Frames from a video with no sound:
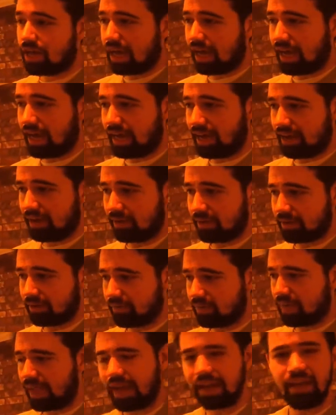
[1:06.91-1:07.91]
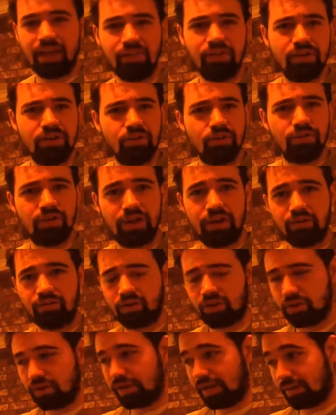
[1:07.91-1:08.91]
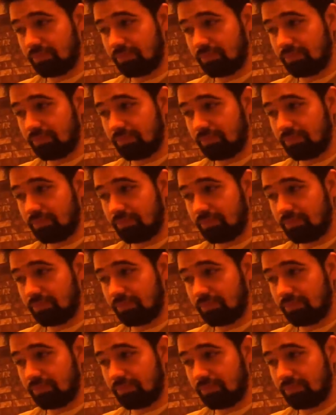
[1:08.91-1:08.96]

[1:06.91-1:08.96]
I got the news kind of early.